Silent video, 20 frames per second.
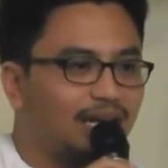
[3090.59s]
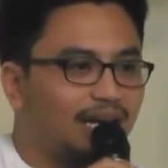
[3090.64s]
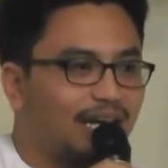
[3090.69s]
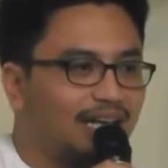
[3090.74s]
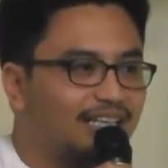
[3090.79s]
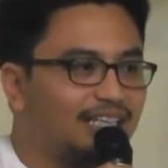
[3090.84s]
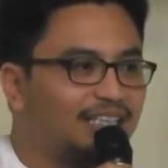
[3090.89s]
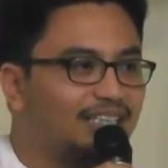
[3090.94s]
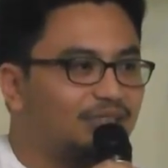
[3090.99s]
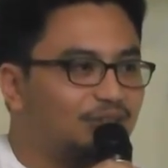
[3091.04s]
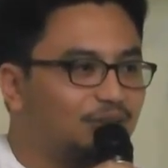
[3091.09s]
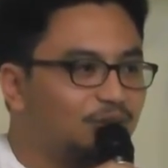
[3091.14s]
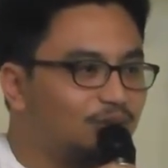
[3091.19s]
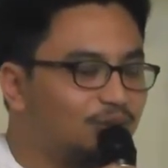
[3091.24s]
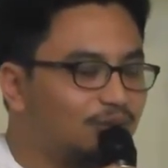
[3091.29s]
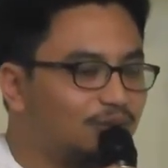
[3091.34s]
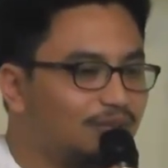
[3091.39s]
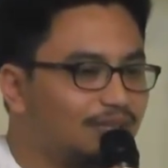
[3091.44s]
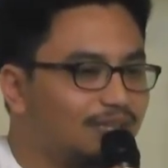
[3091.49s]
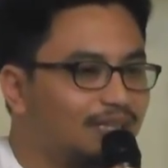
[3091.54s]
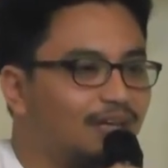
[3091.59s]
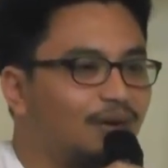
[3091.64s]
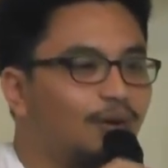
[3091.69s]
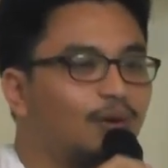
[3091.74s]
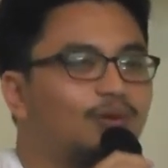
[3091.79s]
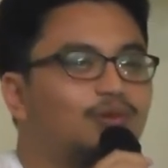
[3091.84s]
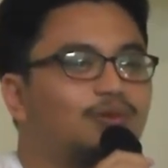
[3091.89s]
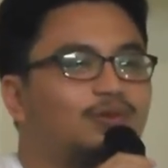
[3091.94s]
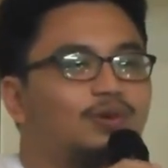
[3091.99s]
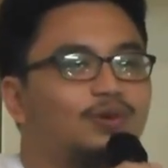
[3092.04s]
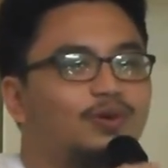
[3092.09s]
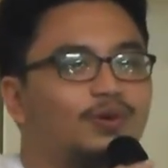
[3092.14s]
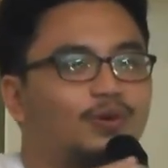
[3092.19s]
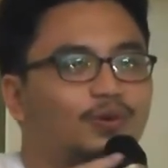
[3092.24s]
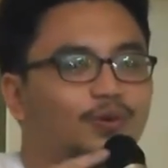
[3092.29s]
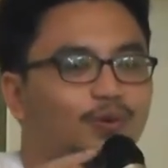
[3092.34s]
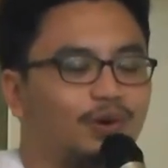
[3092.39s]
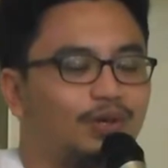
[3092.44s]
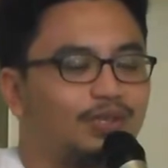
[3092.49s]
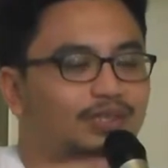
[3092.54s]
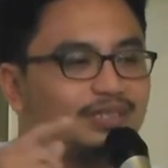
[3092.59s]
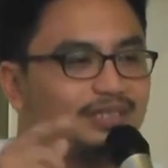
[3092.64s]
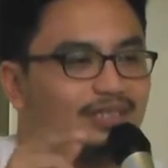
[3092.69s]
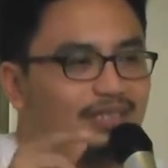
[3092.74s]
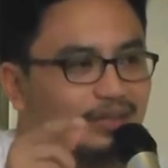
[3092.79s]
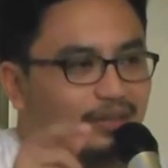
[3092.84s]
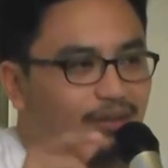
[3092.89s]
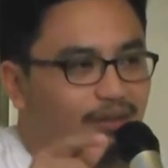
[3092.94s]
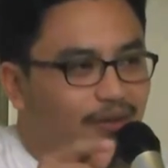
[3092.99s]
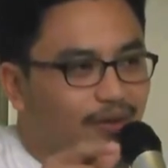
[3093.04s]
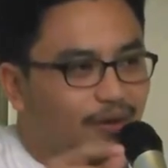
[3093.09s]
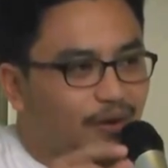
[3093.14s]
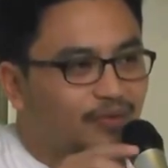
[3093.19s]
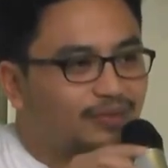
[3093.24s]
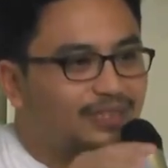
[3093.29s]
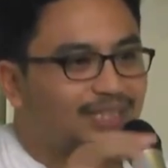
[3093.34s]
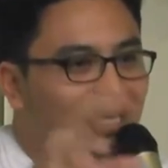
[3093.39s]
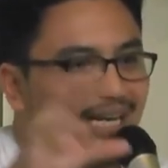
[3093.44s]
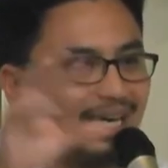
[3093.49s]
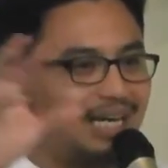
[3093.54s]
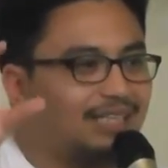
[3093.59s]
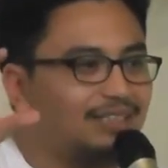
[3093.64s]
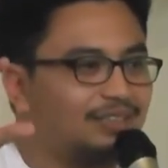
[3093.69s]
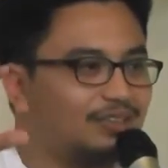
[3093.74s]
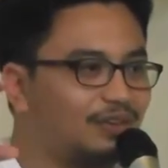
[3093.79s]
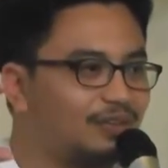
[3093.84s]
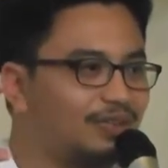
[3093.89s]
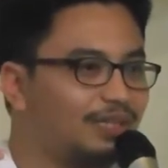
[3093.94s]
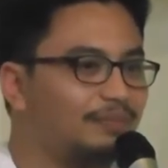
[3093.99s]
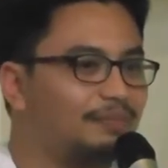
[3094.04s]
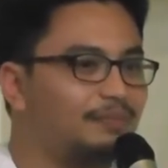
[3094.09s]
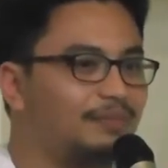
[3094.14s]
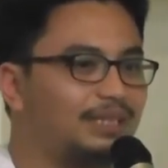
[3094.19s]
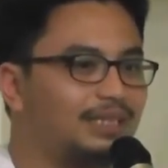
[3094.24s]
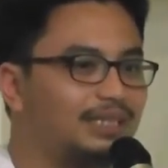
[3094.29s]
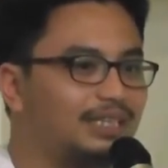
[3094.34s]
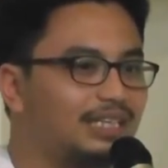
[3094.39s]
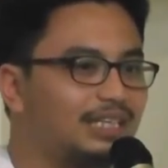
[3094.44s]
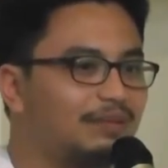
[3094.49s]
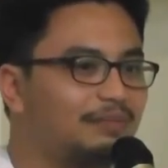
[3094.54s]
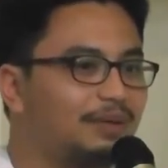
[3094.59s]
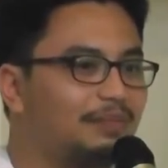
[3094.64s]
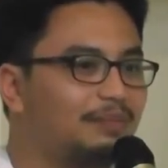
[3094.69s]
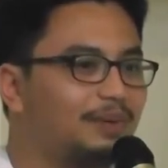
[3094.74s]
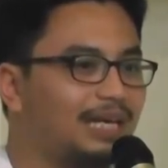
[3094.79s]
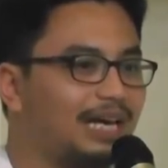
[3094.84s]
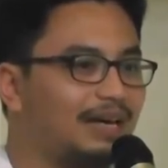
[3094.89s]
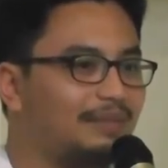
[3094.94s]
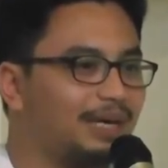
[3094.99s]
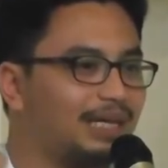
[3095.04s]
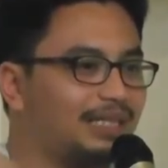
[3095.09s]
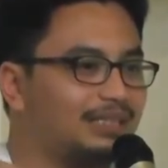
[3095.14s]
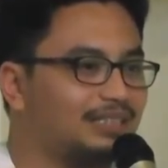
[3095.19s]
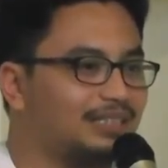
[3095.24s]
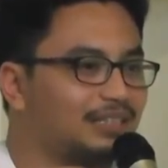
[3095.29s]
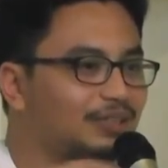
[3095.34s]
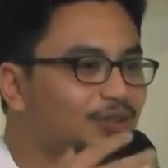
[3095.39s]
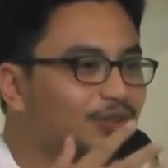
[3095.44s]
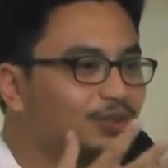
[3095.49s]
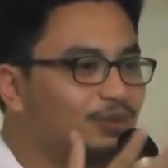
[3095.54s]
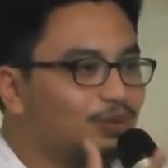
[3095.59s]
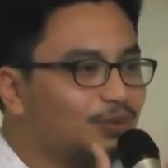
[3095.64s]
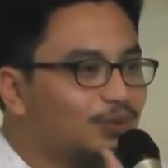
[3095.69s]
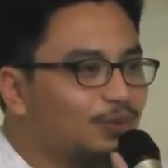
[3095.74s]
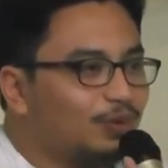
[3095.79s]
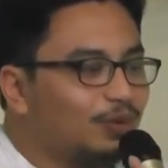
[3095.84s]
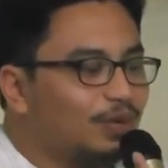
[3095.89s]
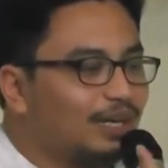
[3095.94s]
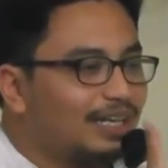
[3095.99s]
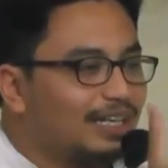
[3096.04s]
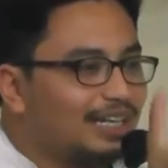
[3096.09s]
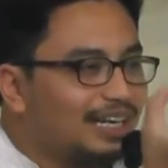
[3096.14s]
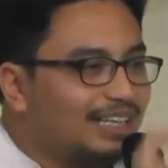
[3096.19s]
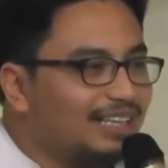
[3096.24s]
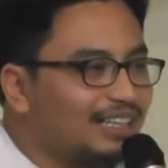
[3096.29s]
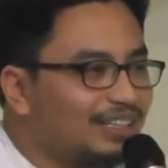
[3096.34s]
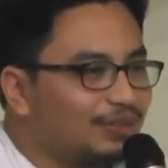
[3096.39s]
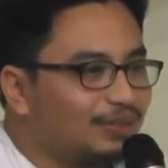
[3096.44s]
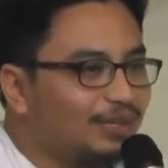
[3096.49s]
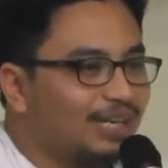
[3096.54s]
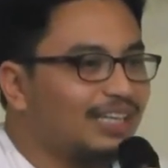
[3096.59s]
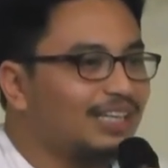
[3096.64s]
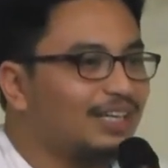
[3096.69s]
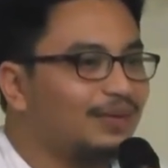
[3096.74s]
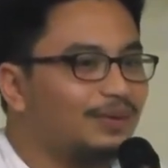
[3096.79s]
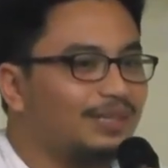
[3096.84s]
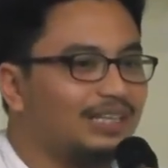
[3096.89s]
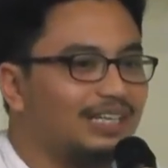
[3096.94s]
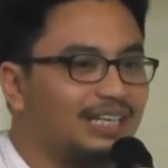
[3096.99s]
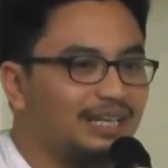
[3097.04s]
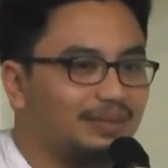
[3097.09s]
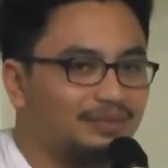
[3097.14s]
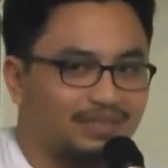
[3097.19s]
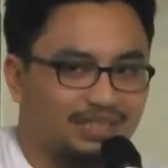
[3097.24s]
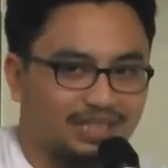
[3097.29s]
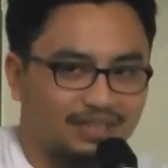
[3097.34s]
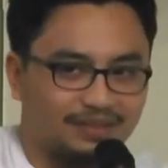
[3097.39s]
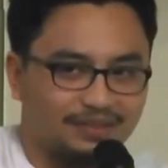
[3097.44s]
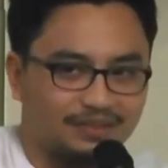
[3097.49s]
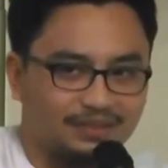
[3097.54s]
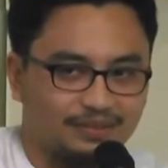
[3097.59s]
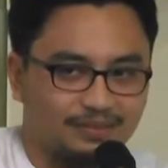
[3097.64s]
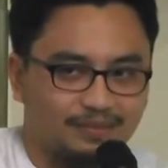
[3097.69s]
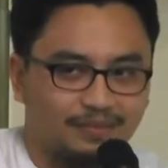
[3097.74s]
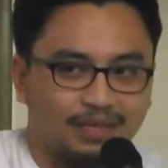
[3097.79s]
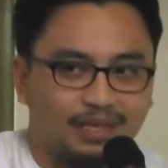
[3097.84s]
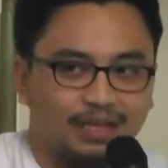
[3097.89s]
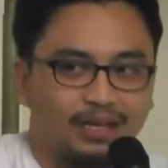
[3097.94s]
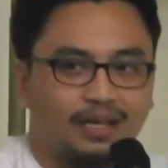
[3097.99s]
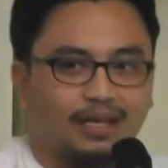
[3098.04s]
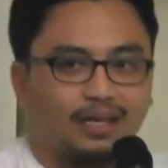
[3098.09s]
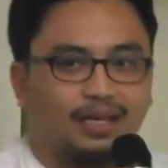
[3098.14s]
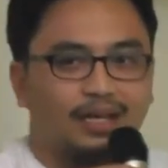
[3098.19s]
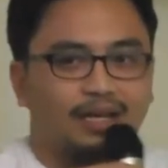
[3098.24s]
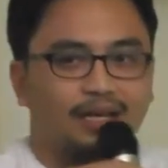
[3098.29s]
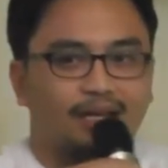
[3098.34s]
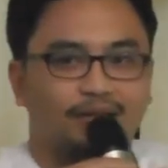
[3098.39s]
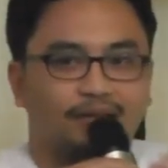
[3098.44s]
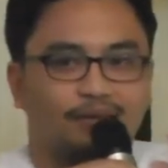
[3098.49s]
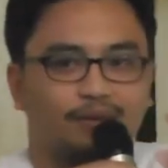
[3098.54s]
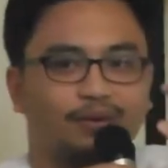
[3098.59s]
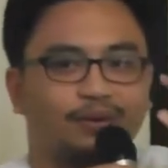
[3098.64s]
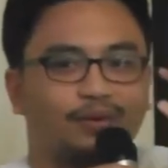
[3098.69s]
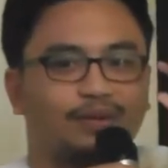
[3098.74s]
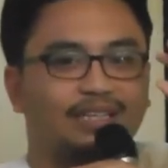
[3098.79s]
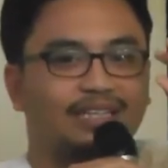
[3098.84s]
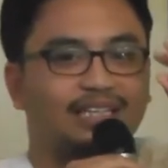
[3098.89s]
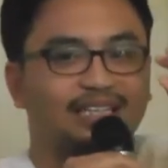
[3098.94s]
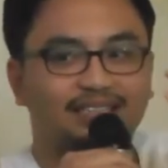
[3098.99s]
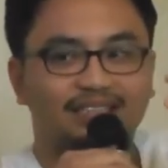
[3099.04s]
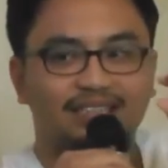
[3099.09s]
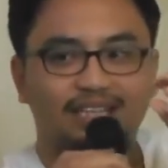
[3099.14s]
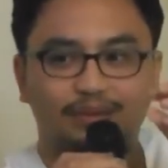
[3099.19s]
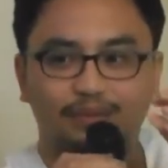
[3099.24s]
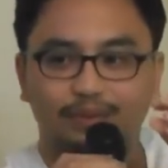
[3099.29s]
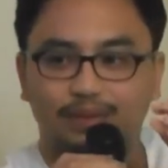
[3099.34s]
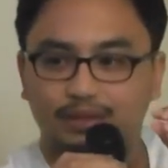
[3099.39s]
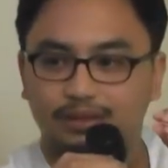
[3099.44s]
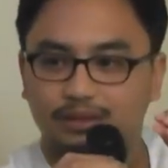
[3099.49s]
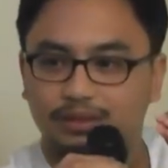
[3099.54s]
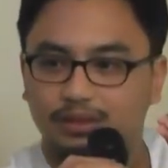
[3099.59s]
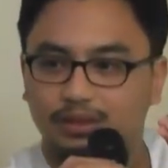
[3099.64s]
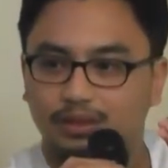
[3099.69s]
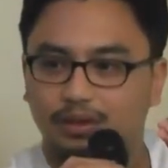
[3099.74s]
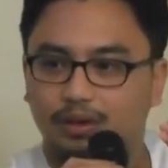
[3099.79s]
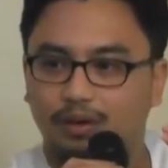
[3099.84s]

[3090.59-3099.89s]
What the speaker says: And these 2 also was of the likes of the people I mentioned, those who gathered together within themselves. So these networks,